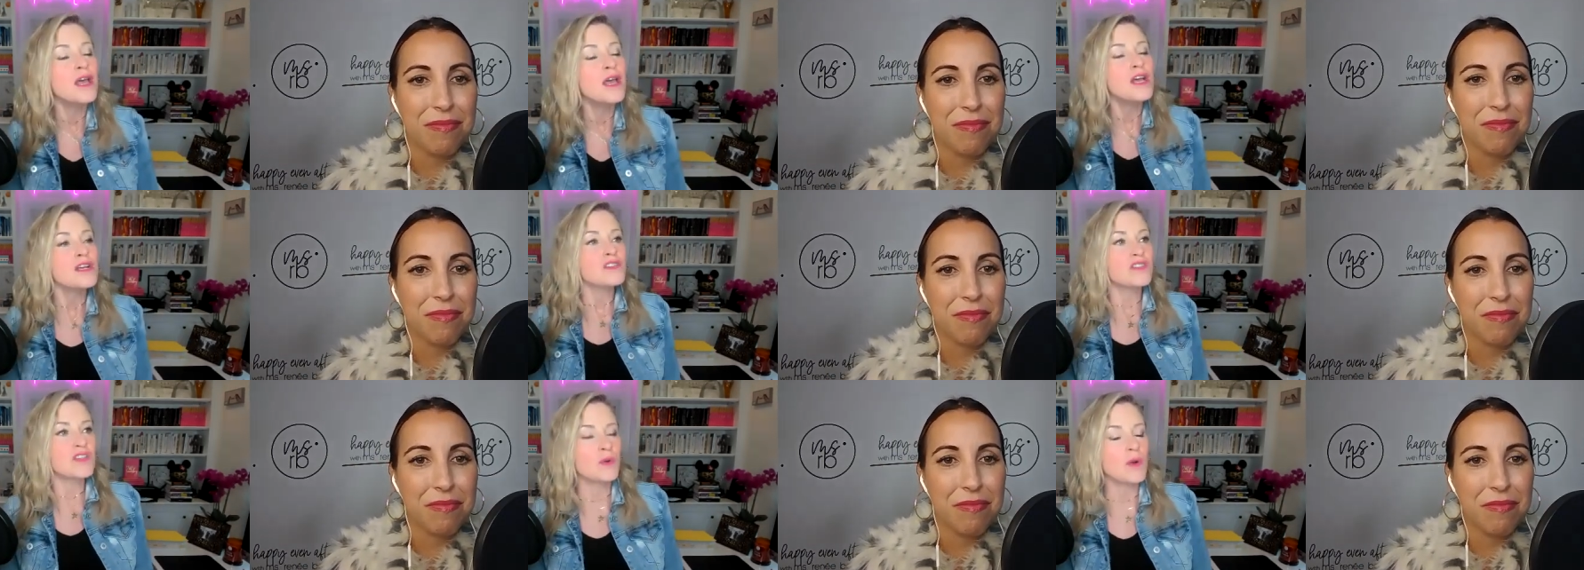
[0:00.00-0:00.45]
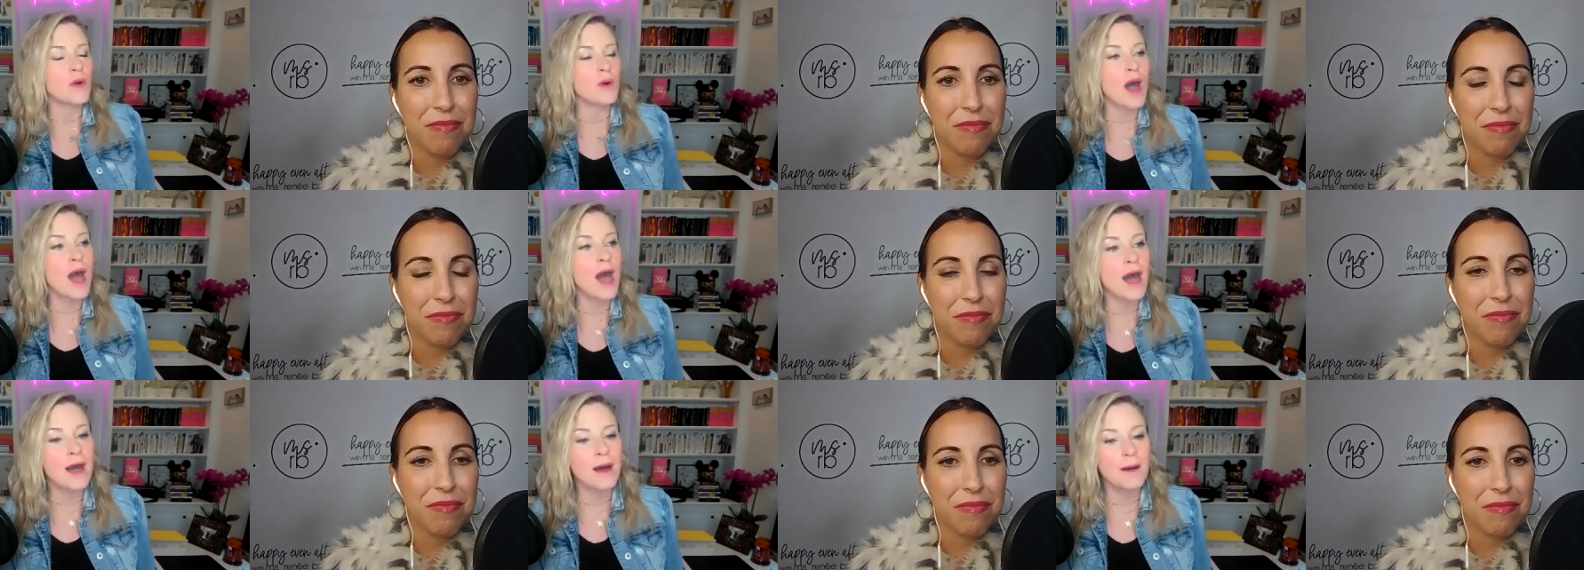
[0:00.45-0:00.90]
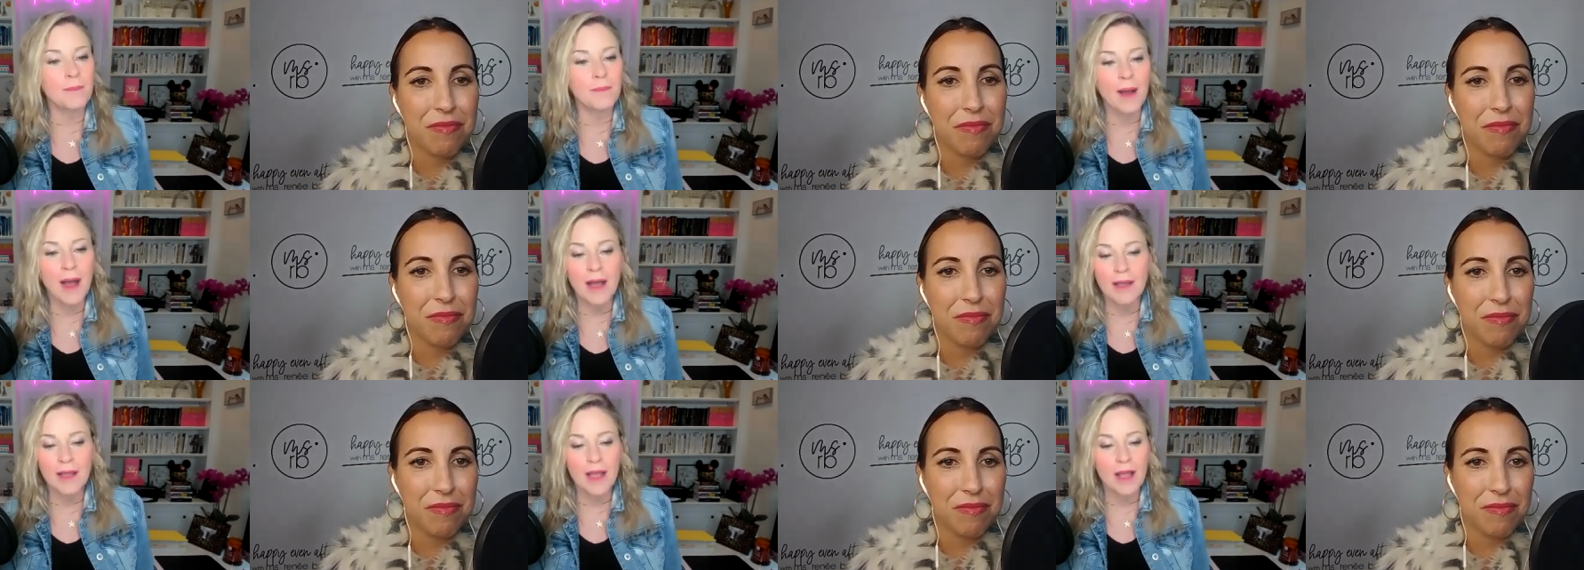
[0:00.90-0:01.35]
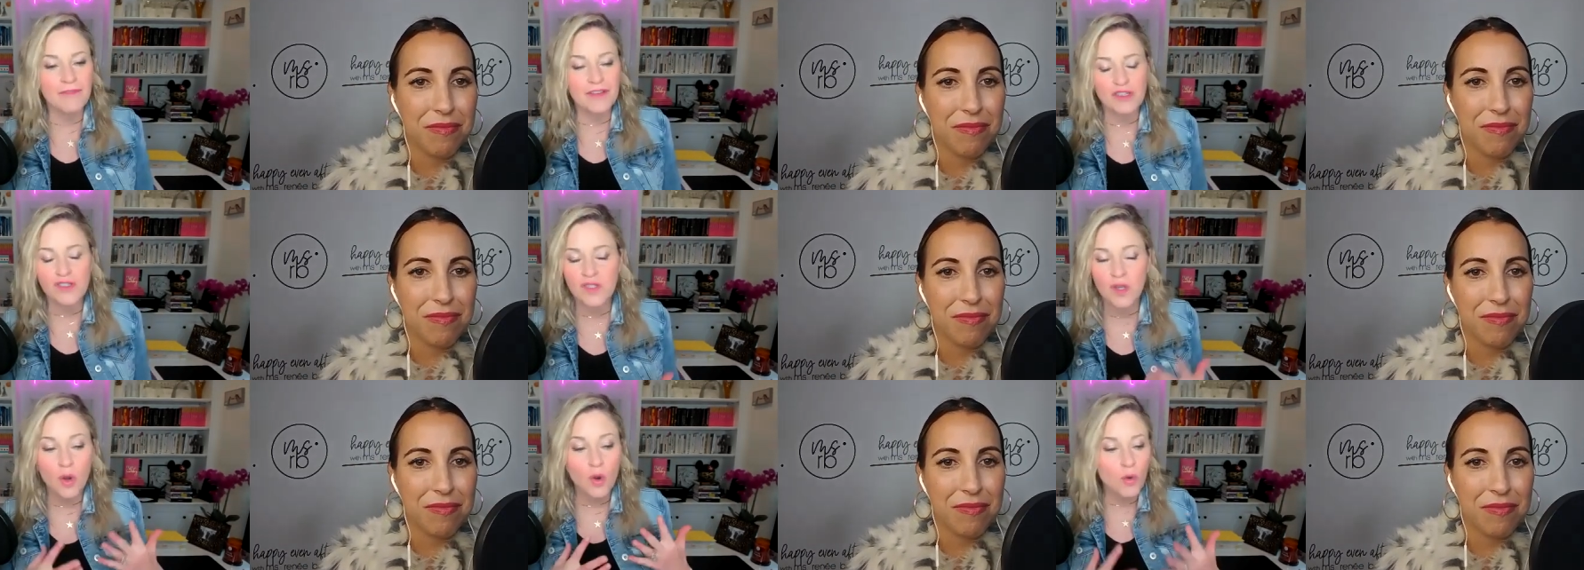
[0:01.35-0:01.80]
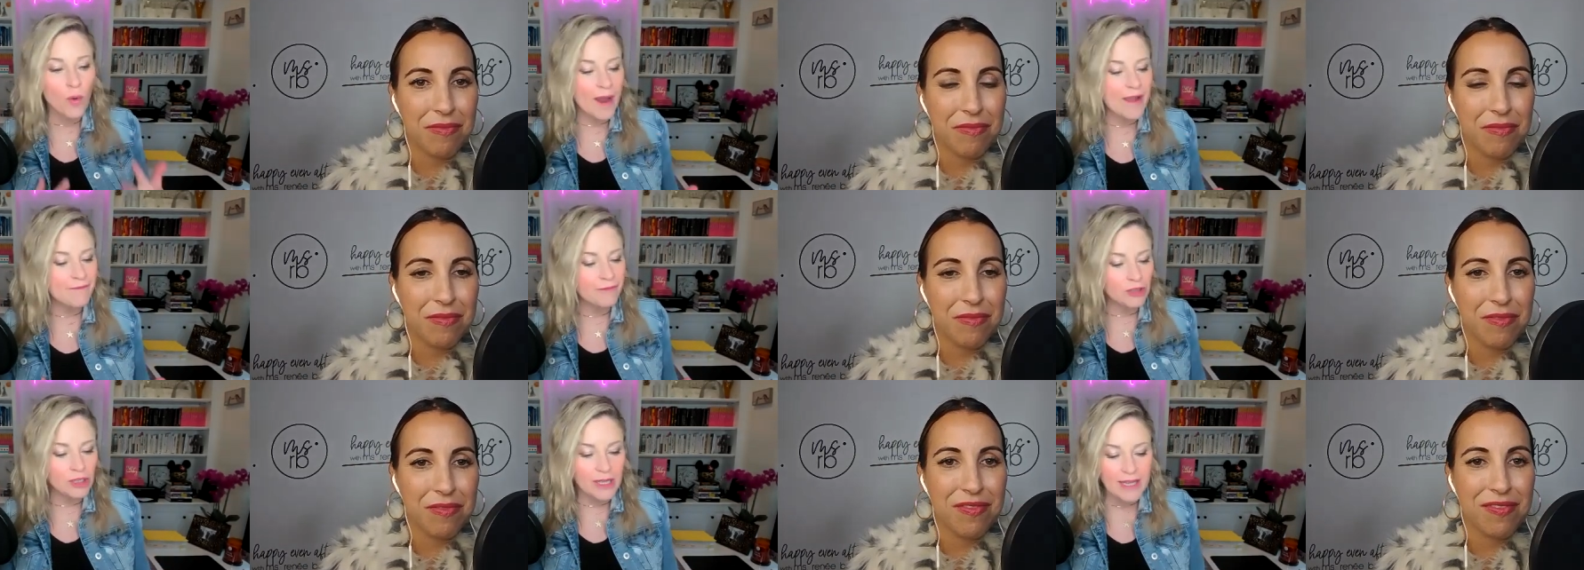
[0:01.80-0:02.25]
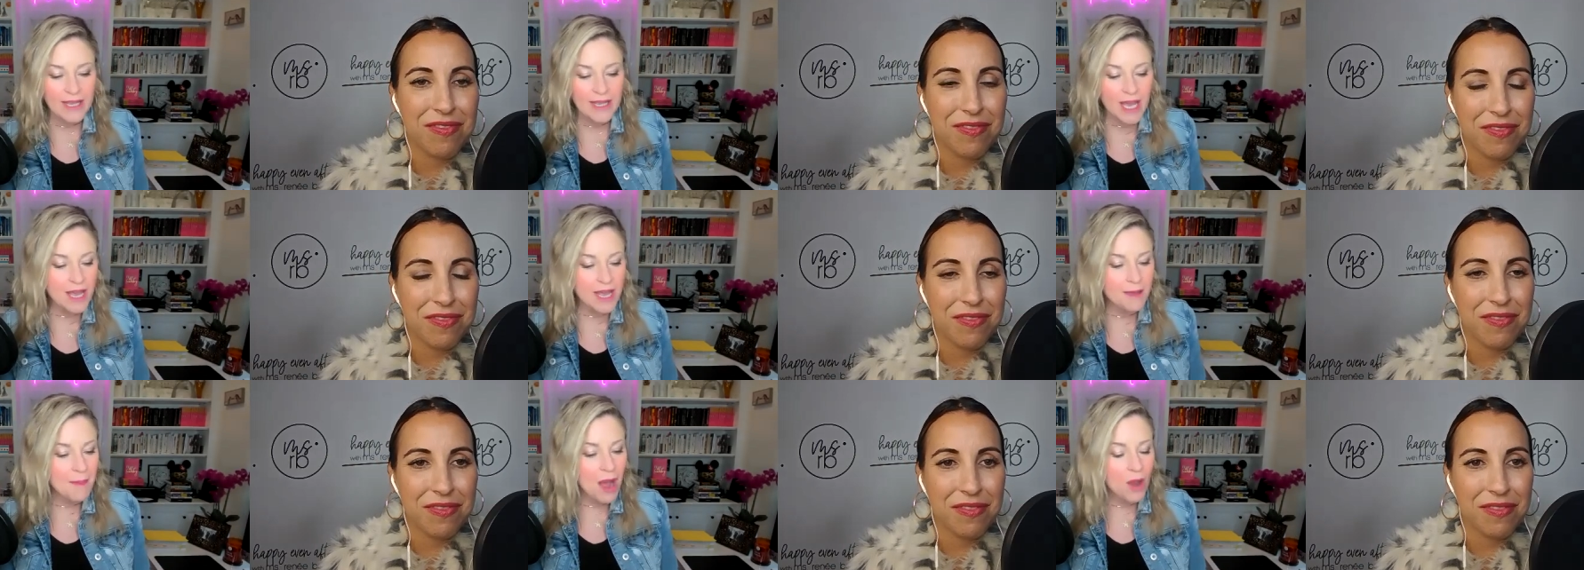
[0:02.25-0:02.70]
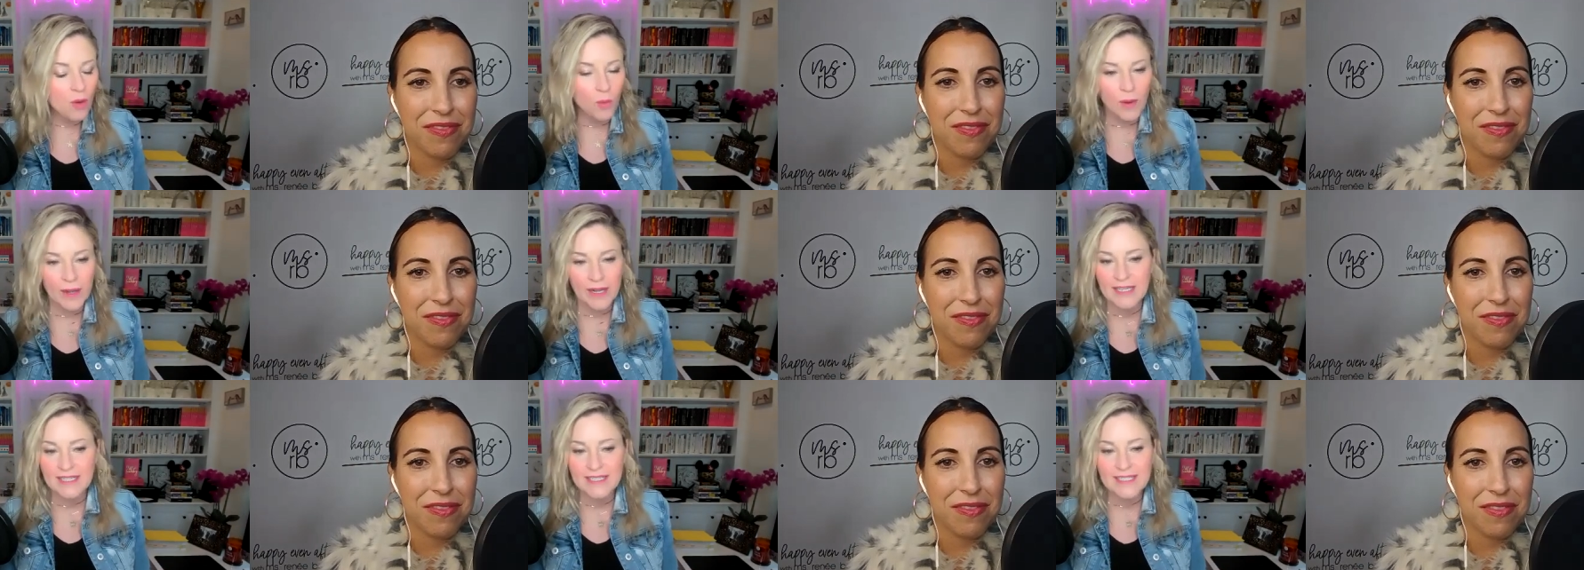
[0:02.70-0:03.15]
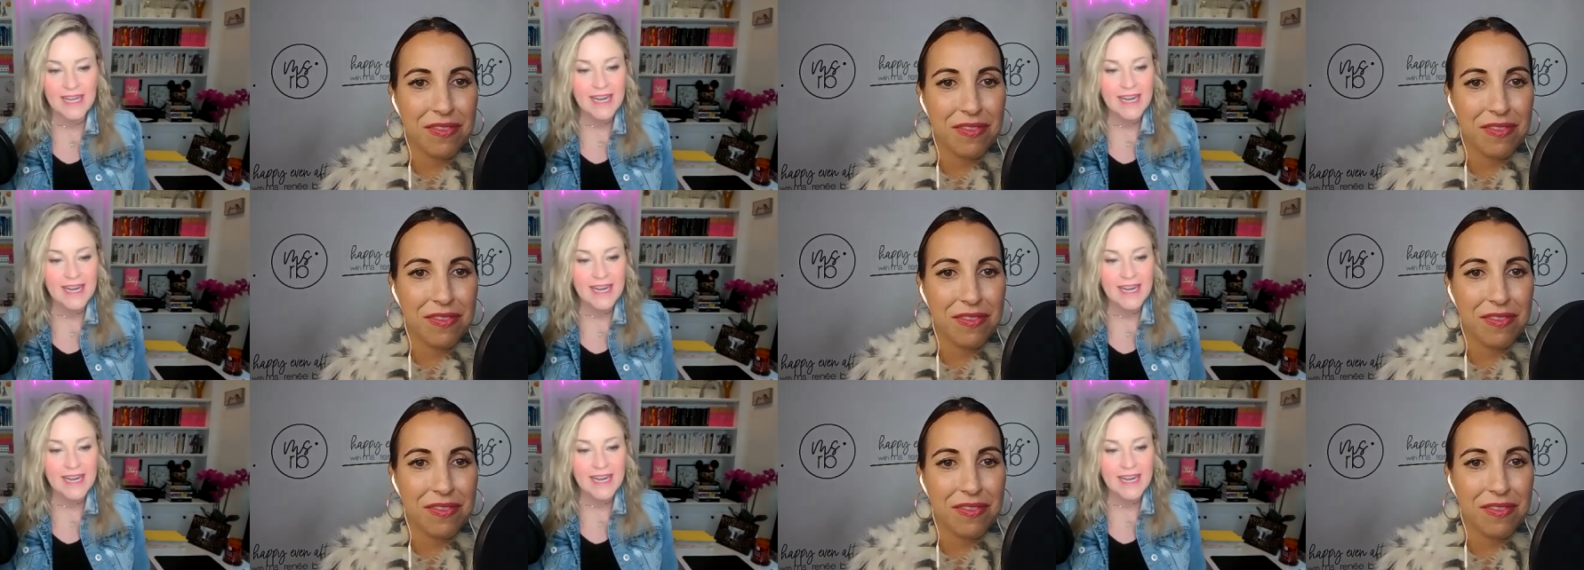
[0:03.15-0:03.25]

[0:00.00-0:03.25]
Speaker 1: So um, I feel so grateful it came out when it did,